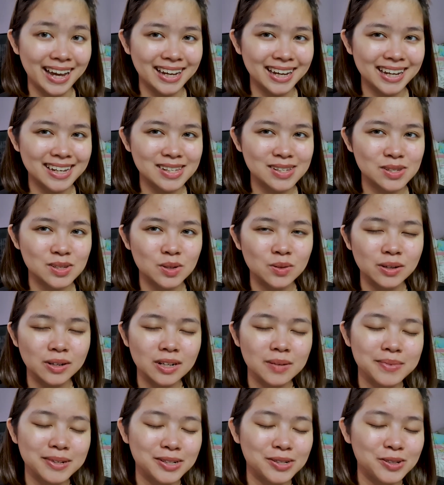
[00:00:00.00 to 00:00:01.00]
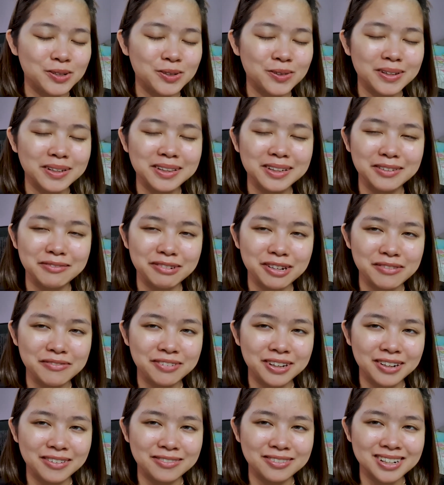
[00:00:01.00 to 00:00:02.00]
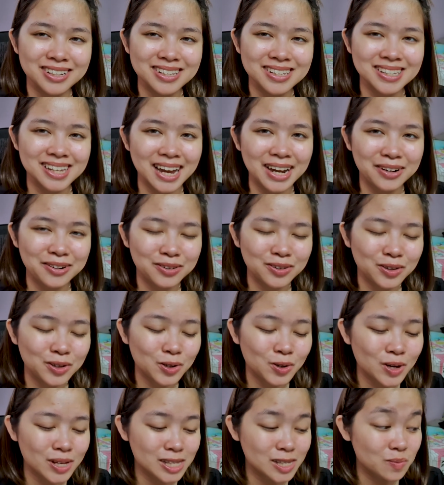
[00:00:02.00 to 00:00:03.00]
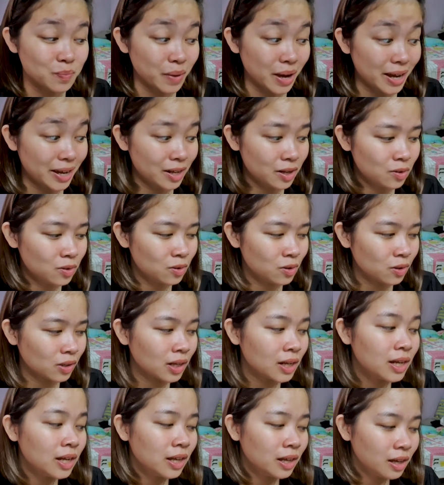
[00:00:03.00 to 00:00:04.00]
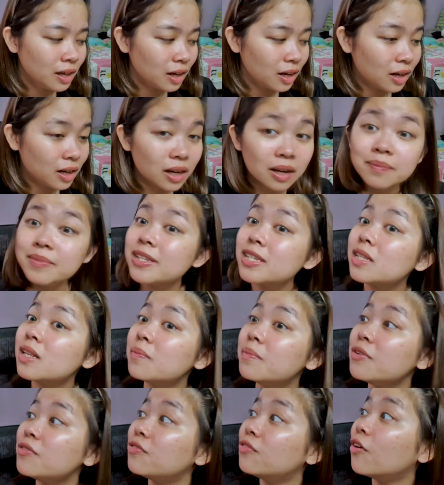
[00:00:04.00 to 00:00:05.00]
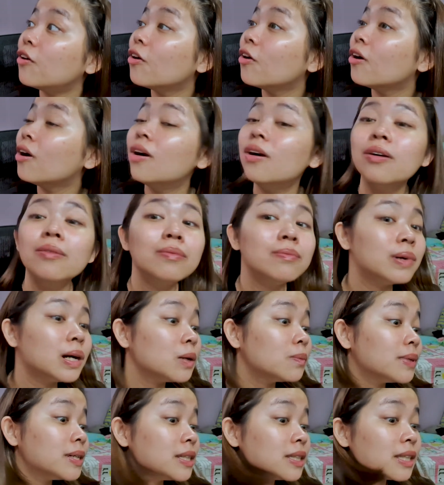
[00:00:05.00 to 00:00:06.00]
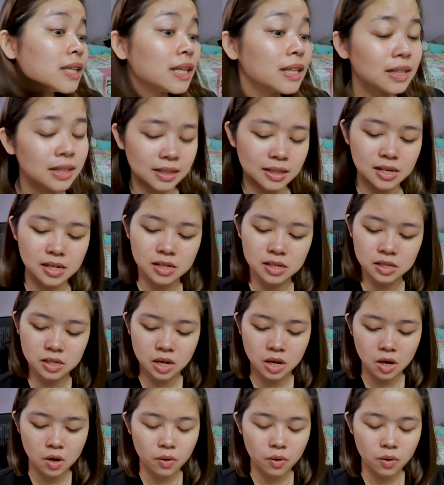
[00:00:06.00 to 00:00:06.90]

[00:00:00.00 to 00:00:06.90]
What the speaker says: guys, so we're gonna be doing the Red Velvet Psycho inspired look. It's the before how my skin is.